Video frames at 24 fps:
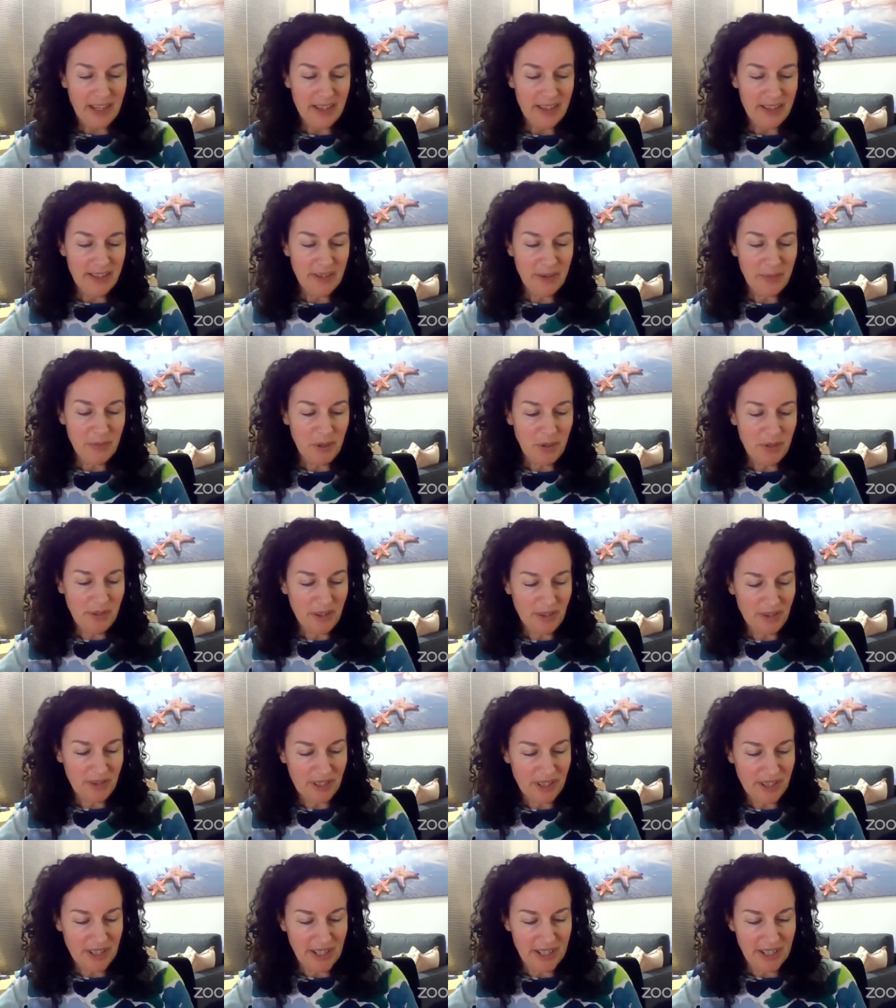And so moving
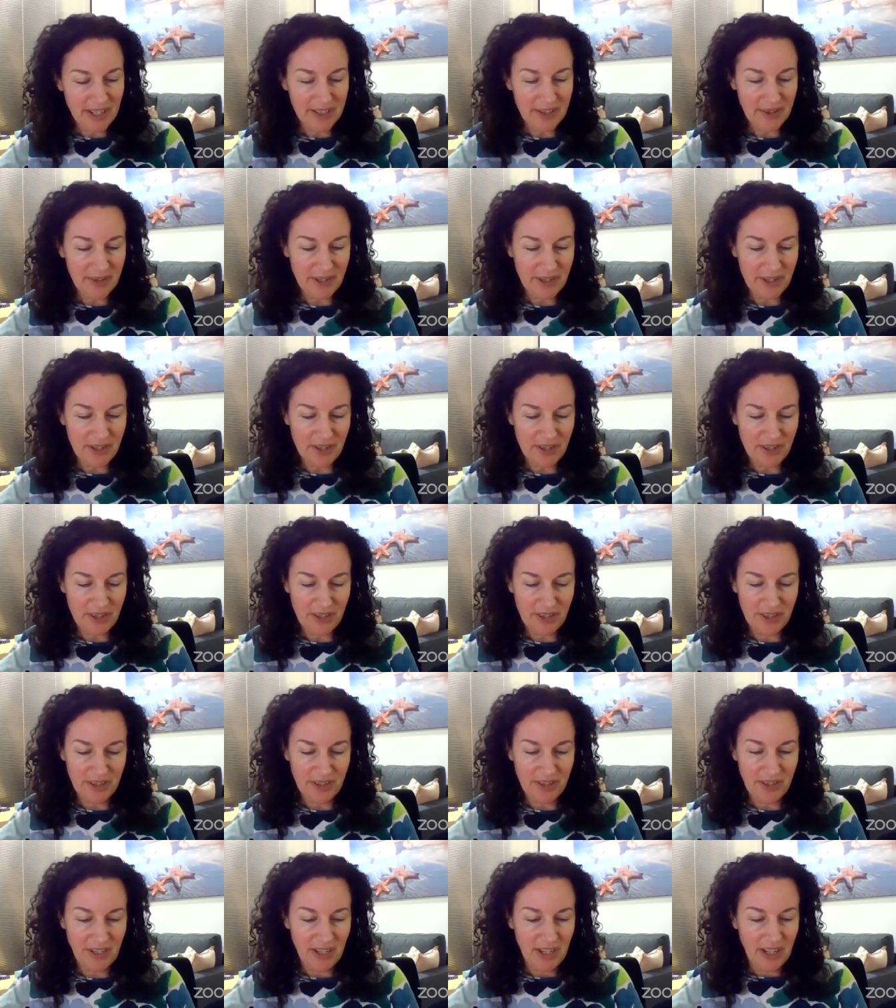on to the next
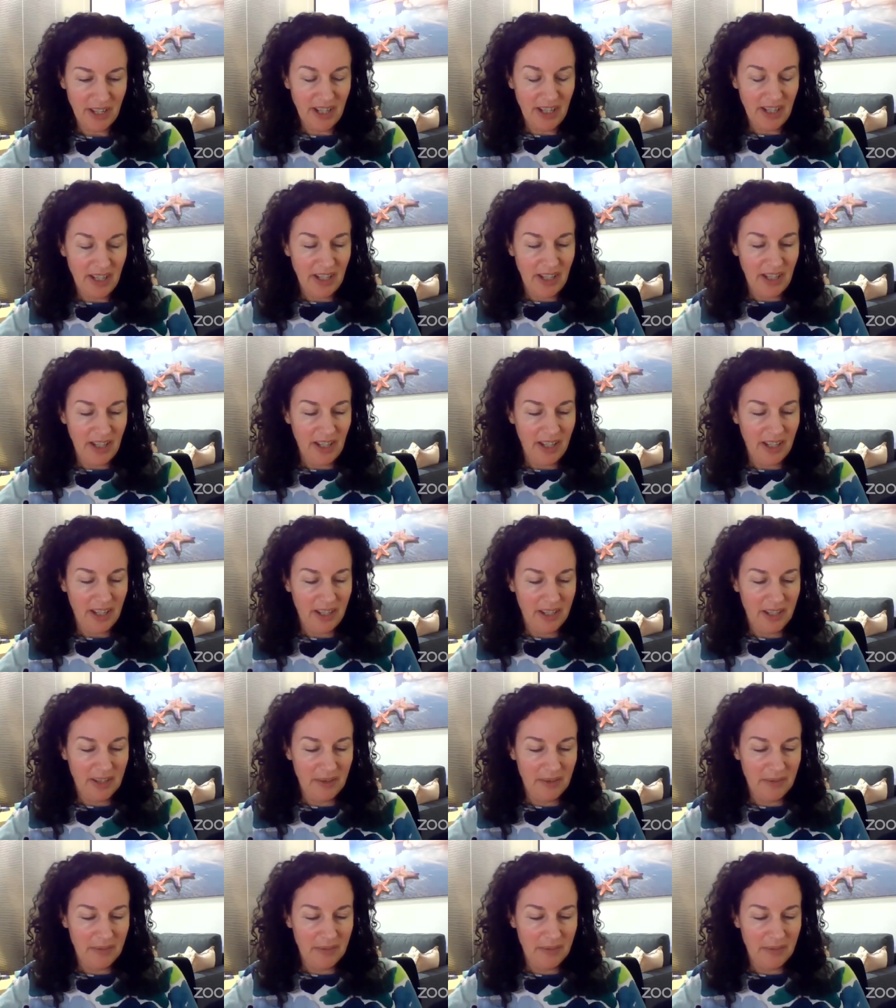question. Yeah.